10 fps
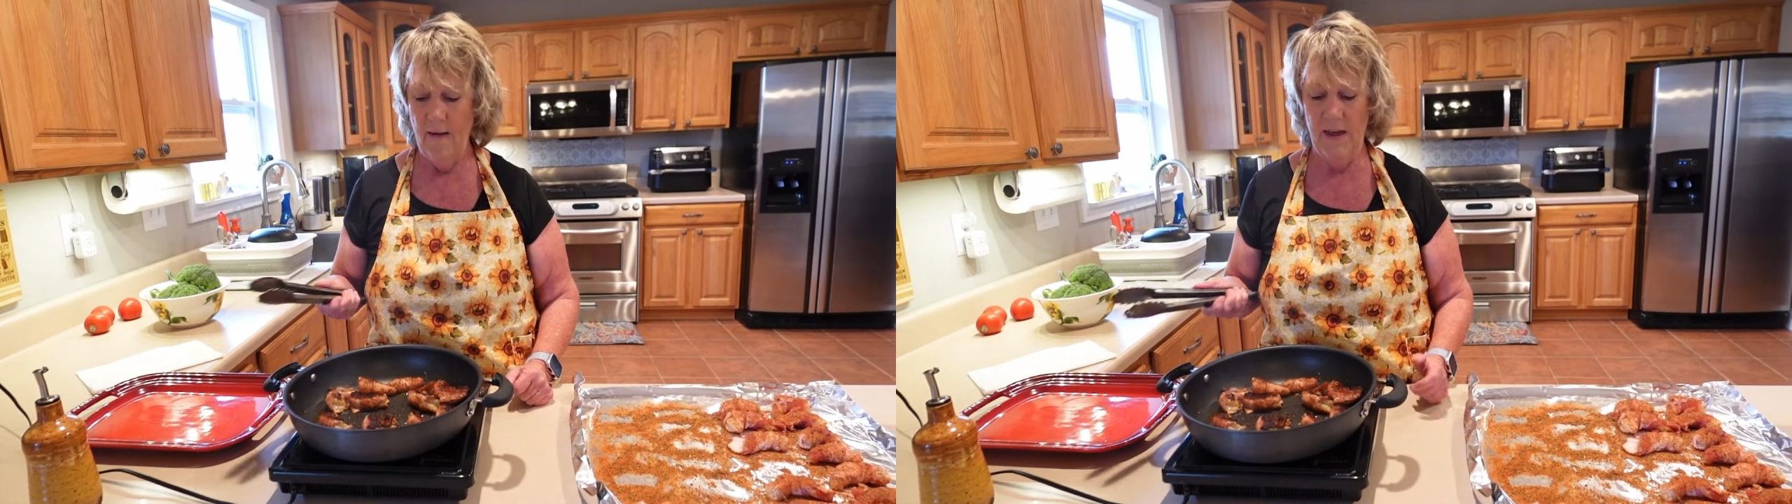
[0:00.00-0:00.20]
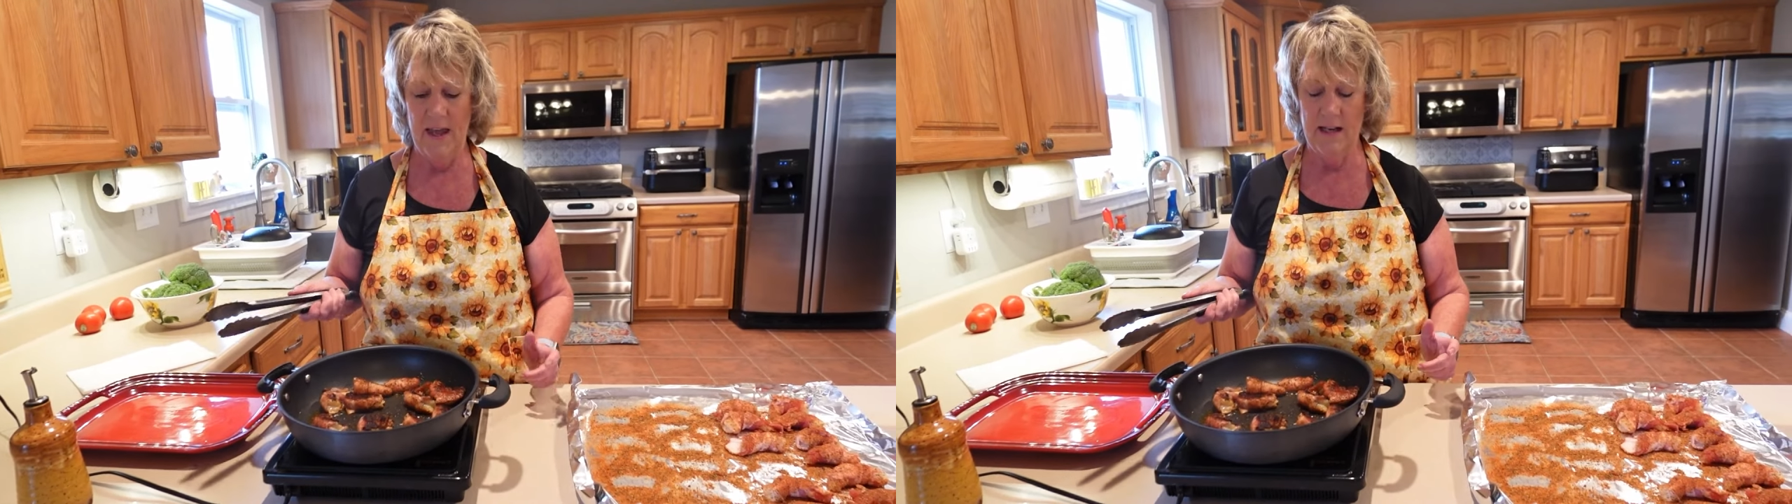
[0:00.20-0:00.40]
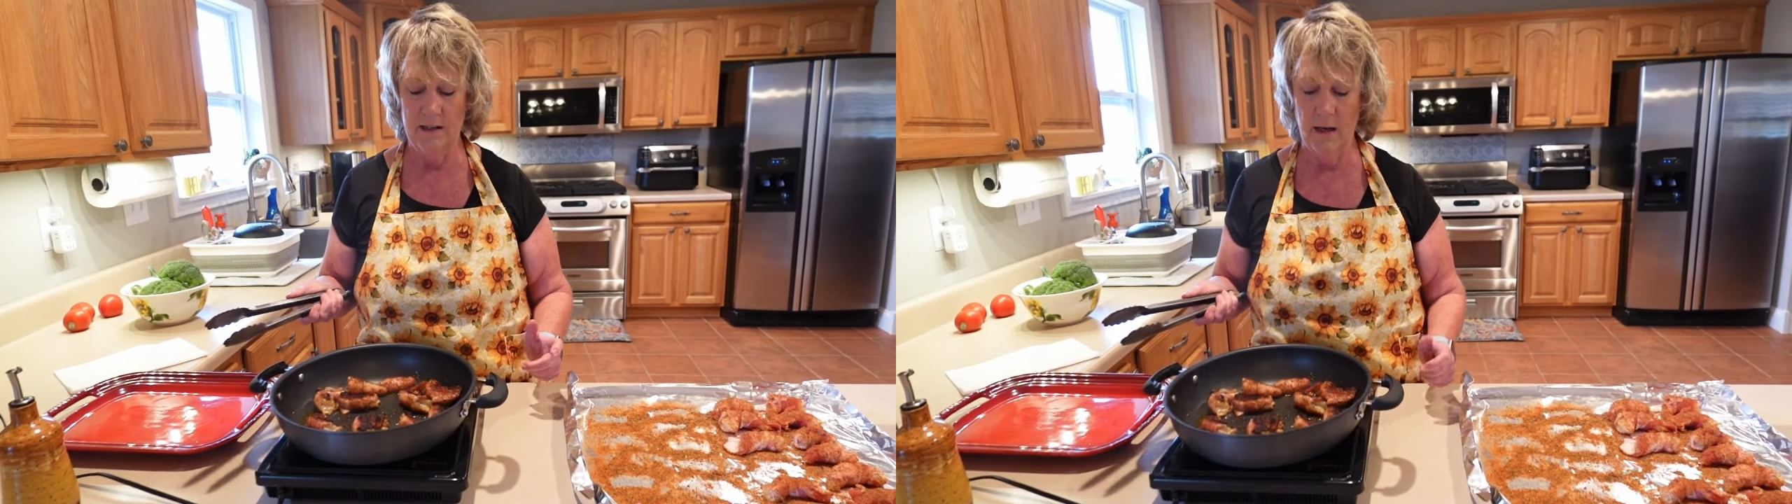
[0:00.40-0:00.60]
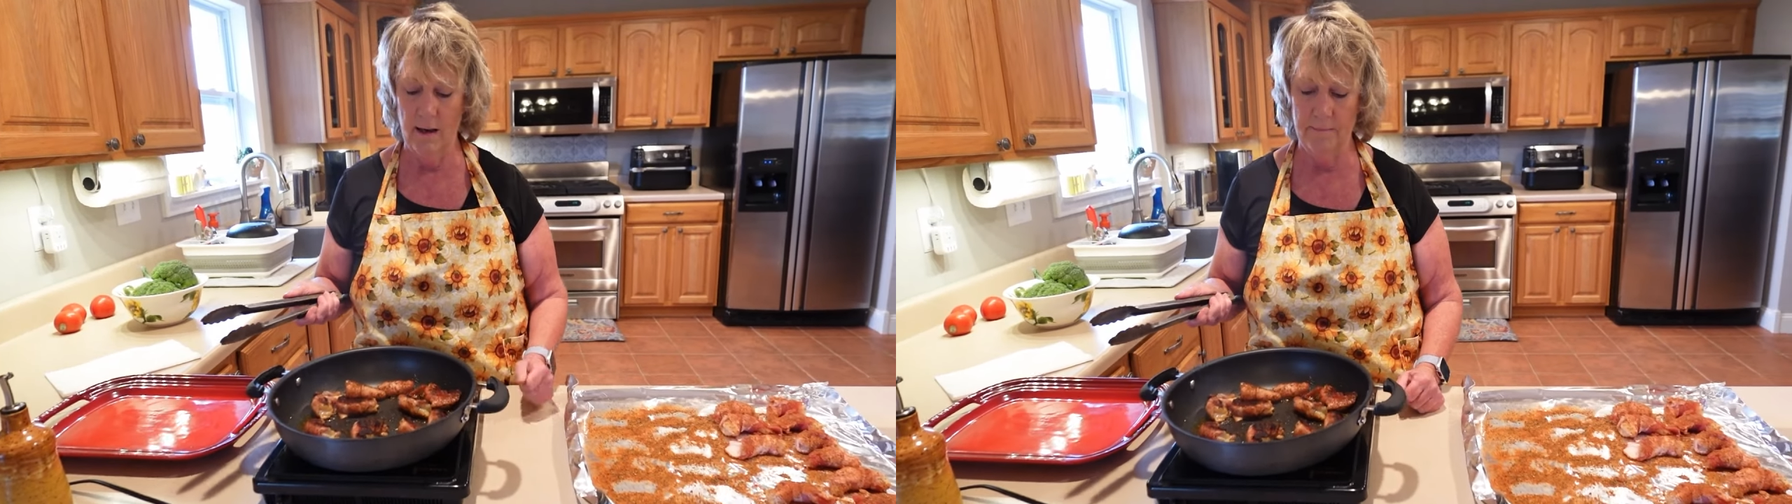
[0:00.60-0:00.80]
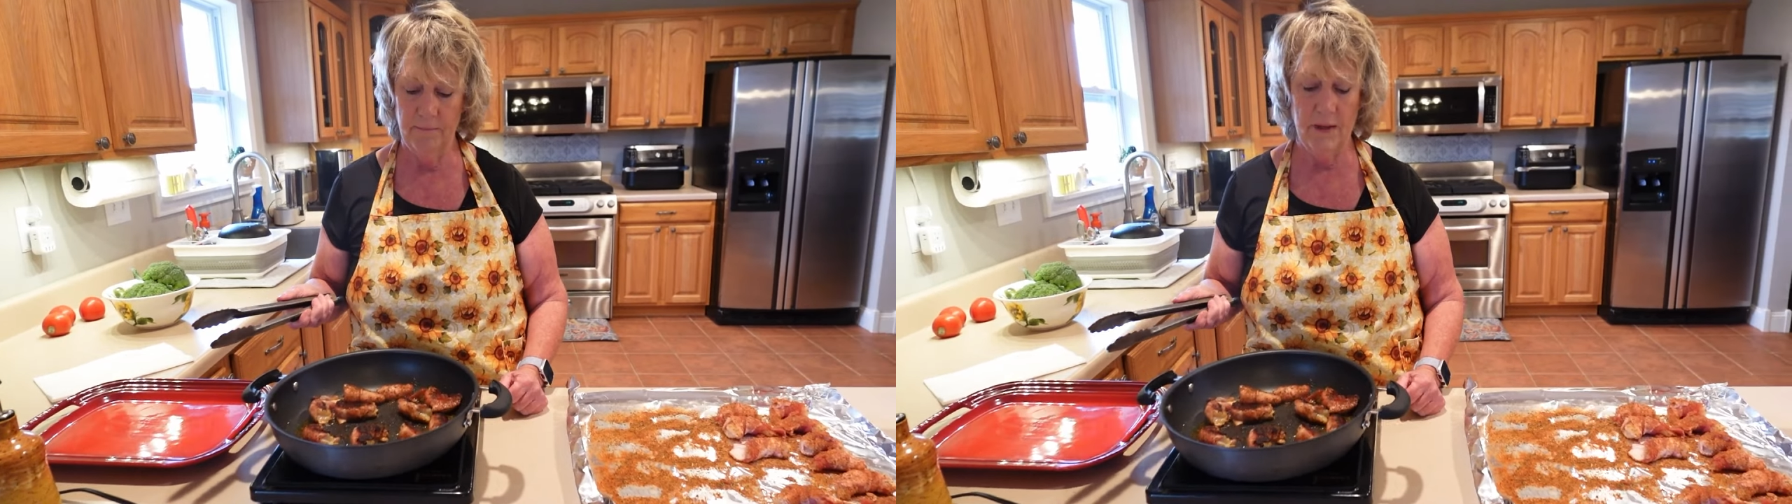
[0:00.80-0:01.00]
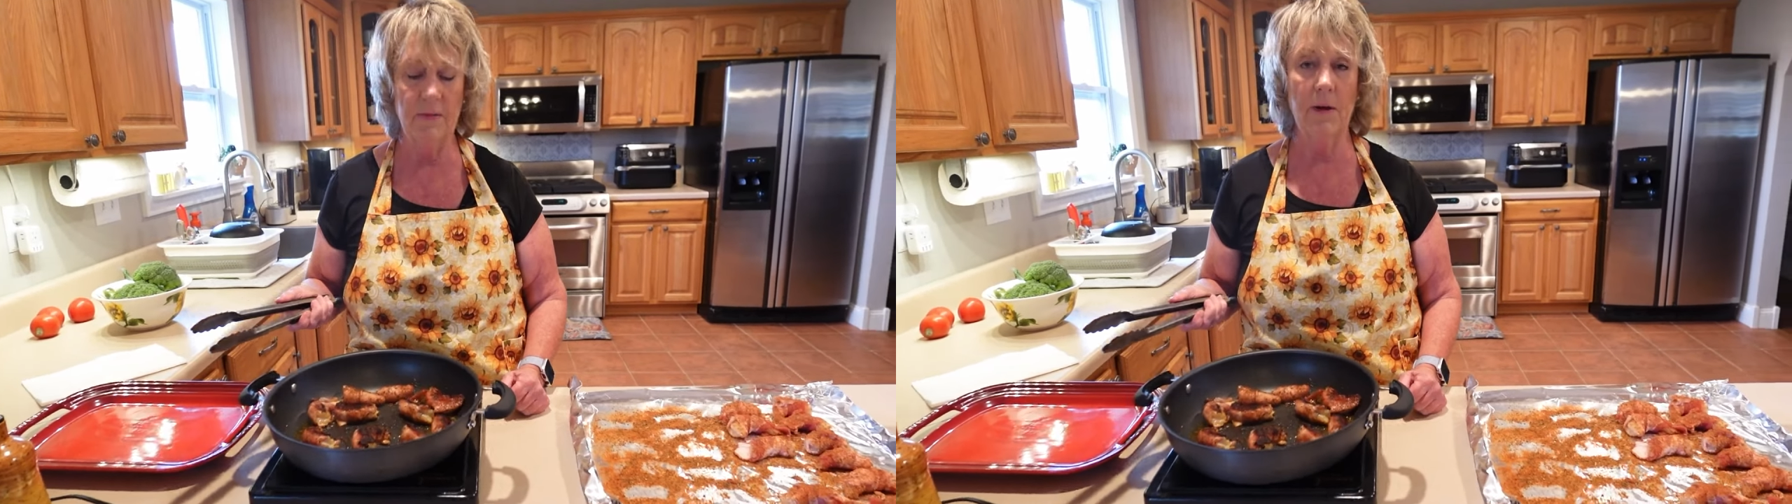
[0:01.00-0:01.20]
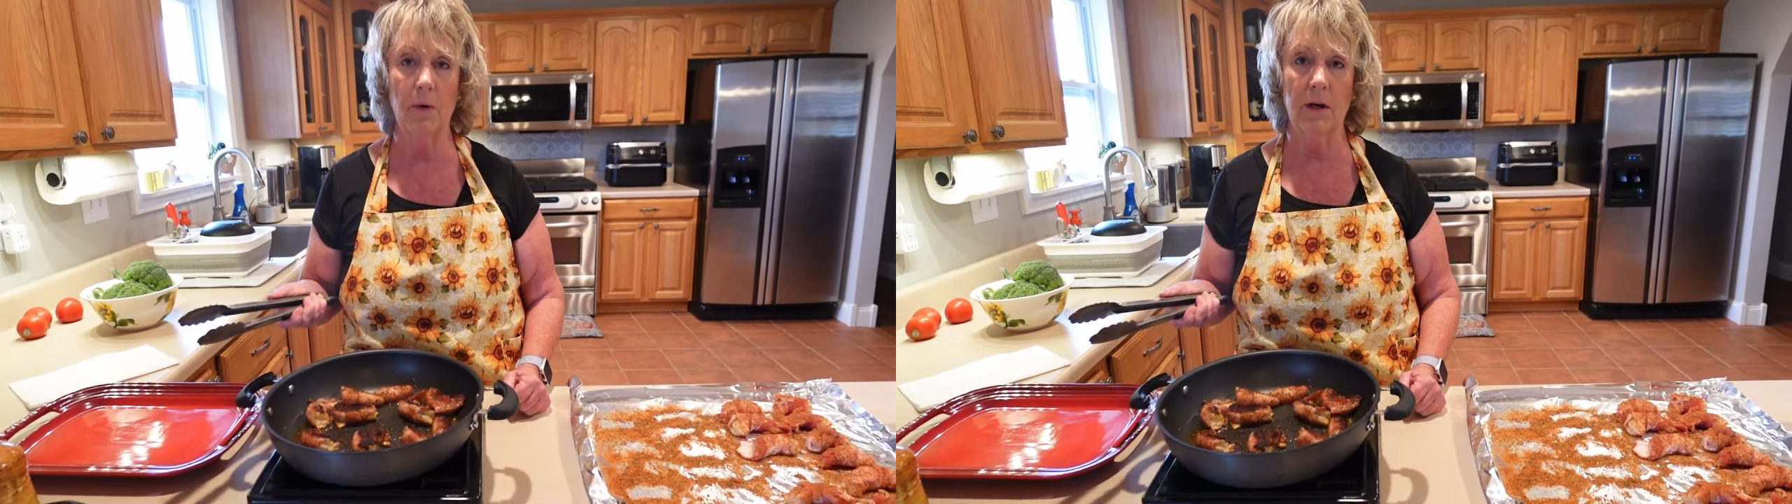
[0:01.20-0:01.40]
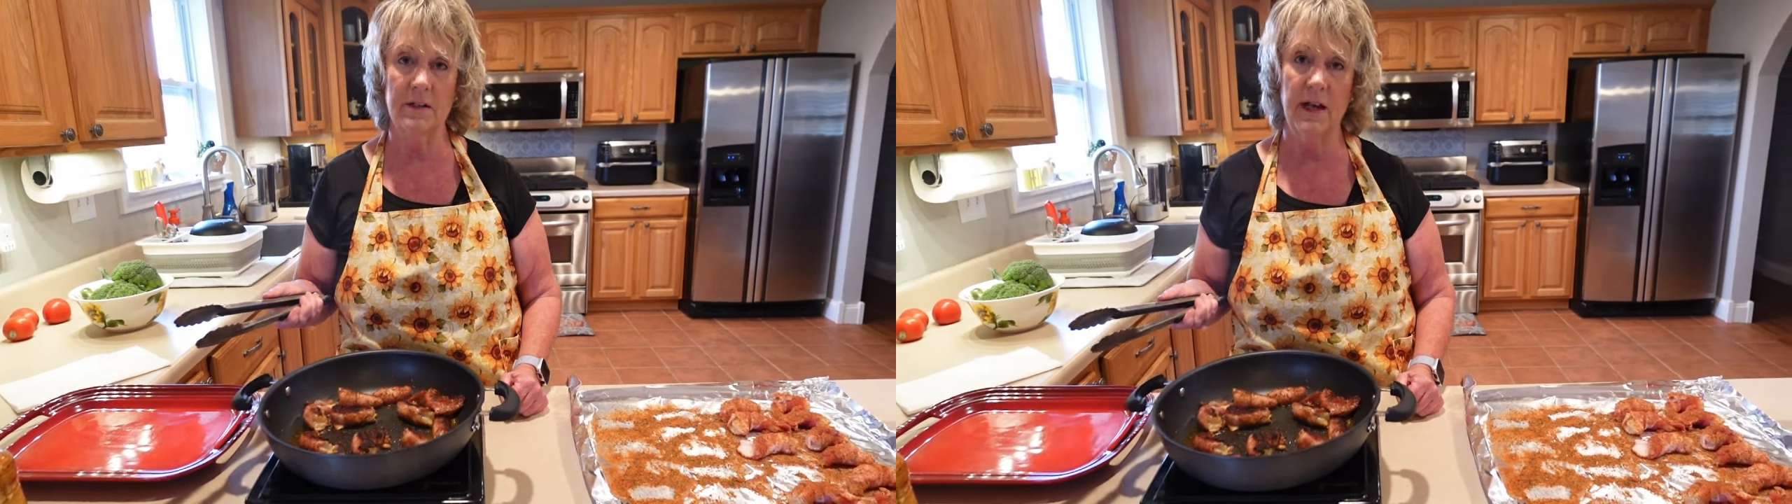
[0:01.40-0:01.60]
And then we're
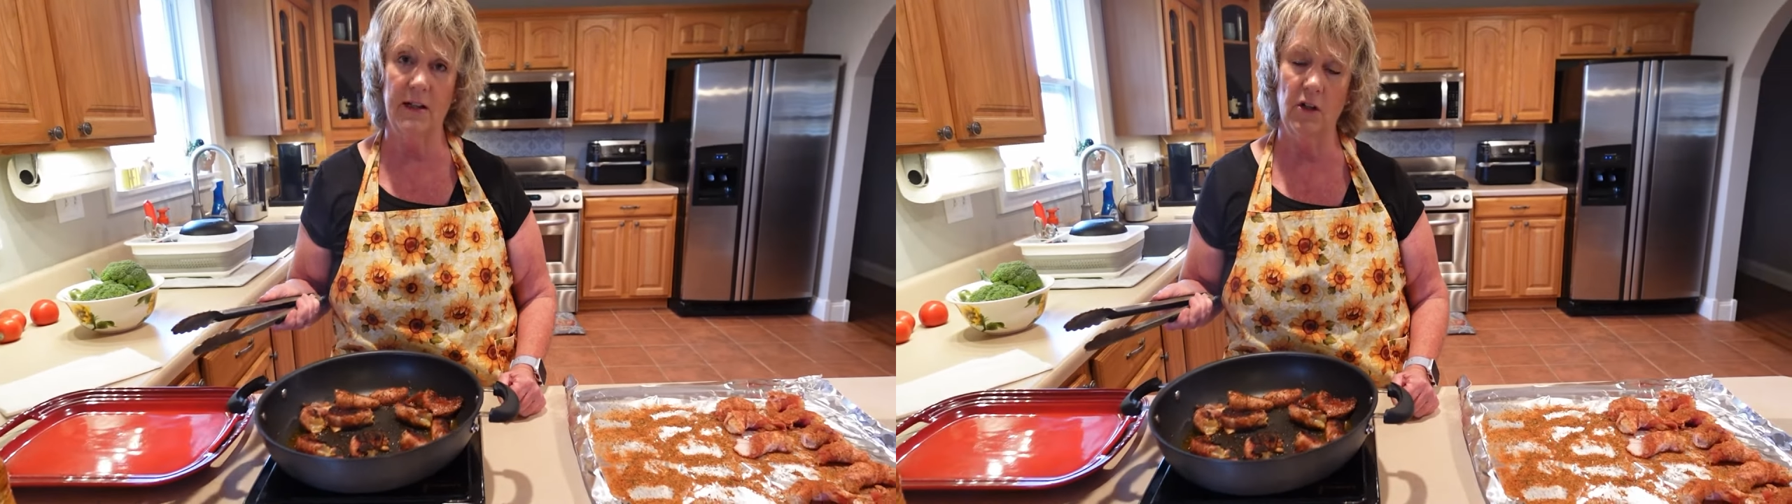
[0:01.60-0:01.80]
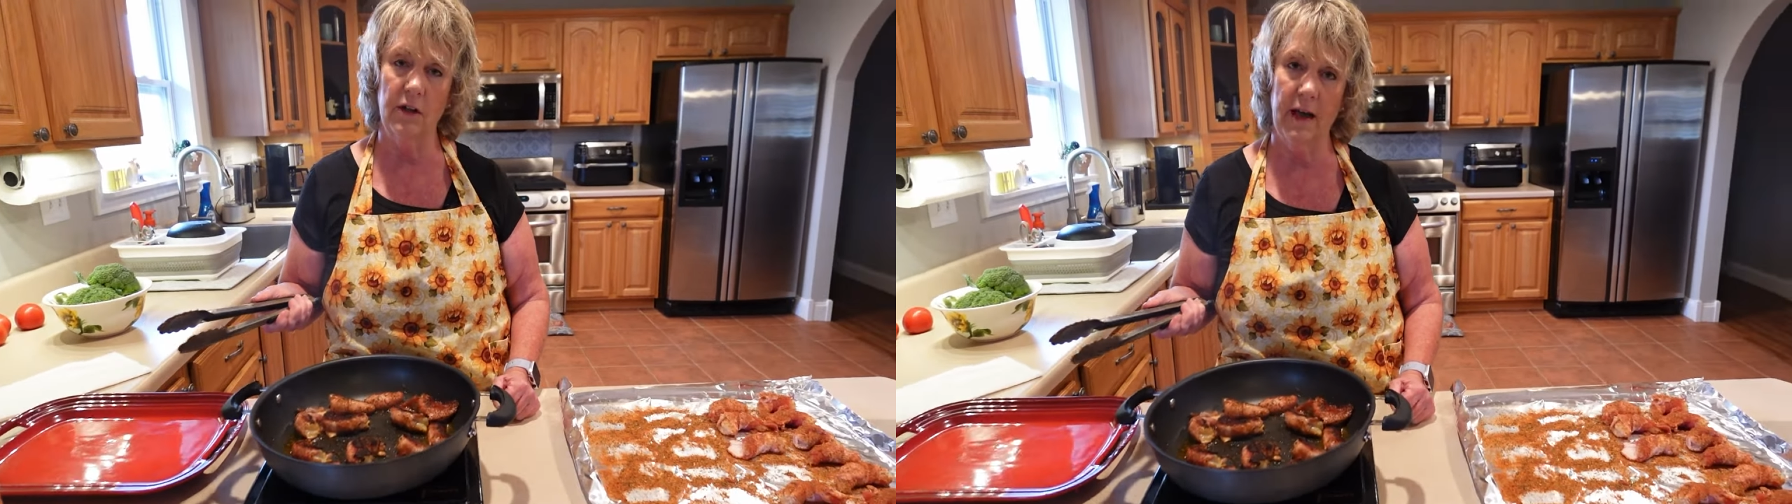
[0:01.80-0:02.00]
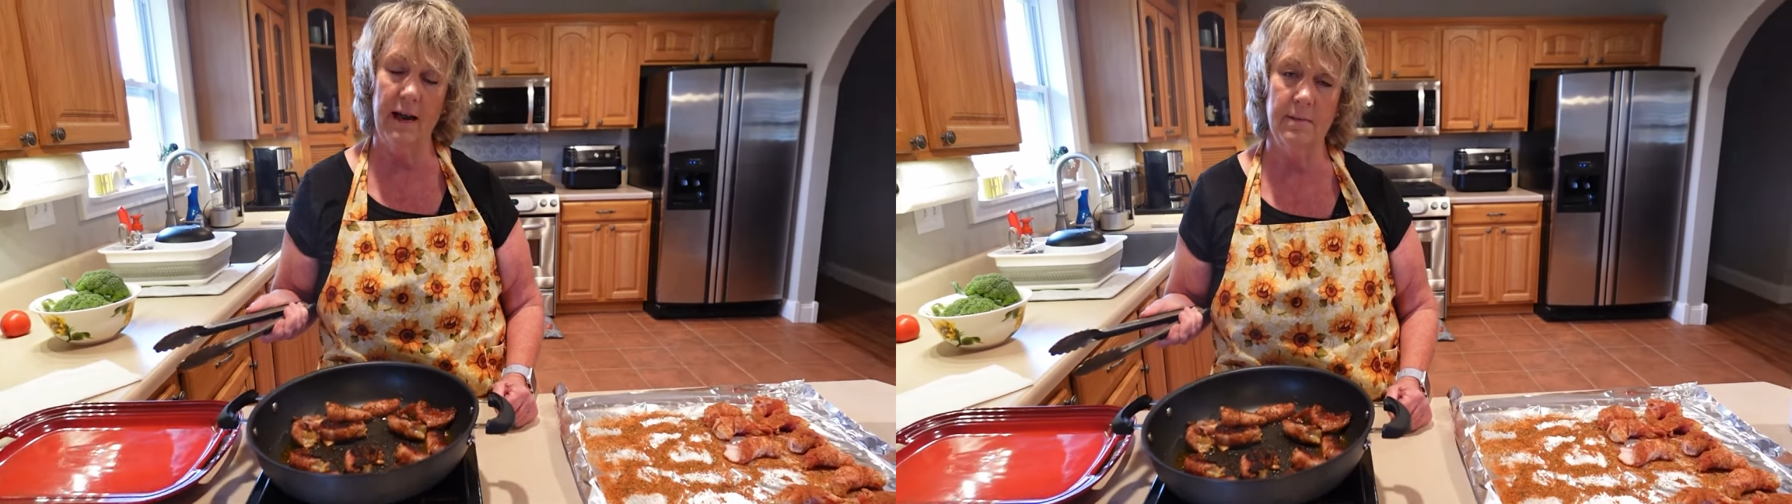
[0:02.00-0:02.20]
going to take a look at